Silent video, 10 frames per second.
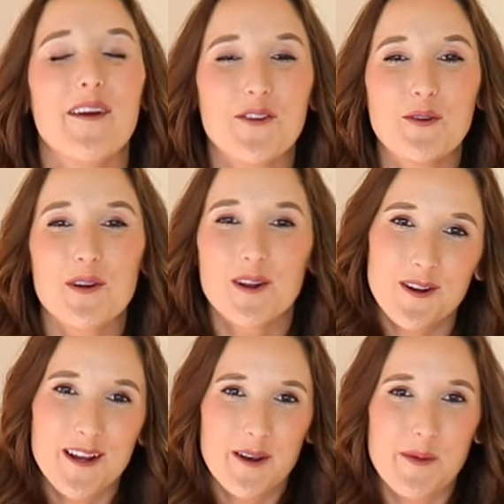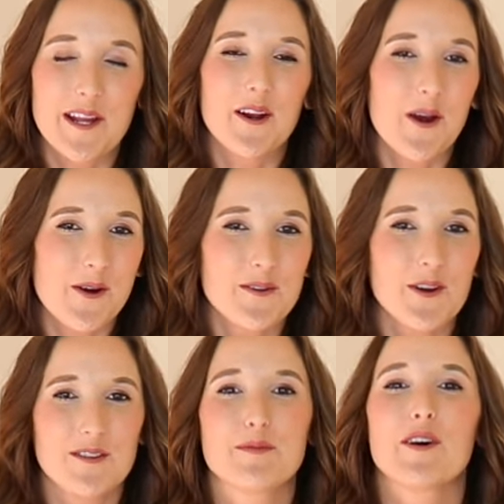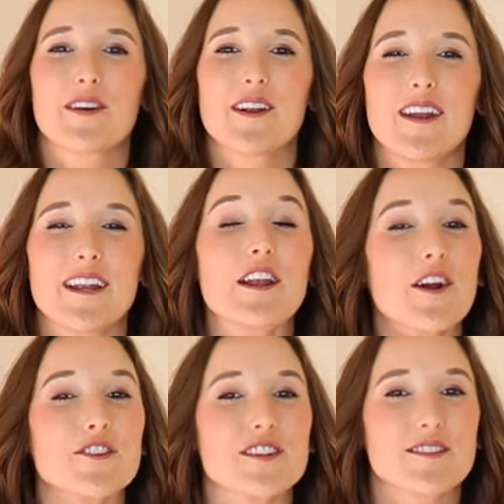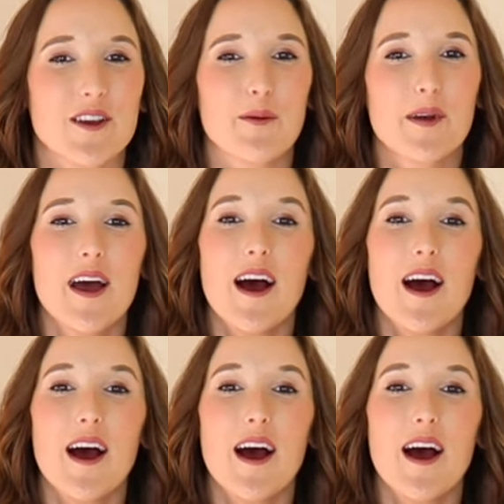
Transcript: If you want to learn how to make your own goat's milk and honey nourishing soap,